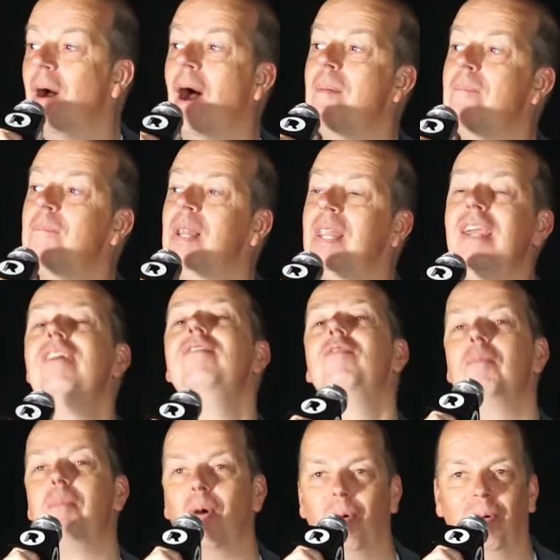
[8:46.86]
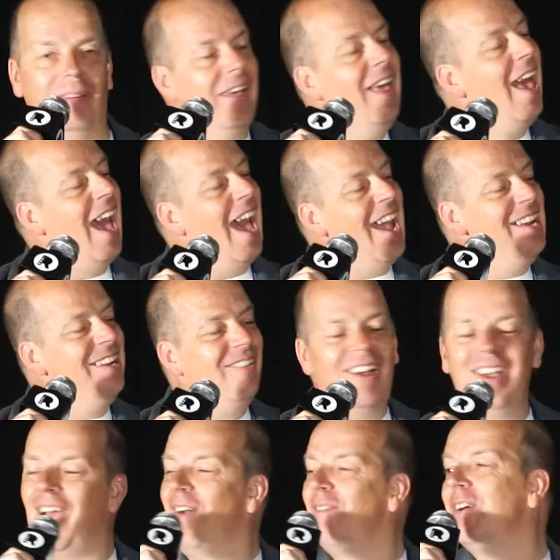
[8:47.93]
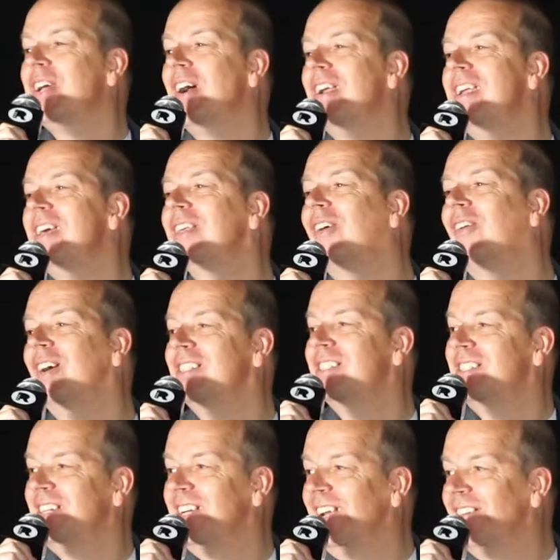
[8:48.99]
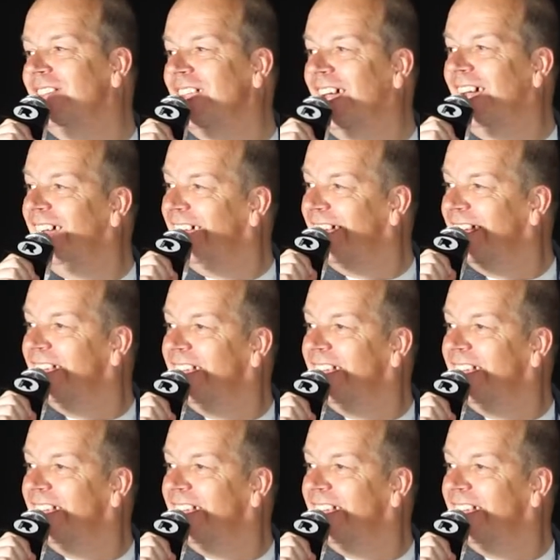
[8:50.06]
Unbelievable. Anyway, we got another question out there.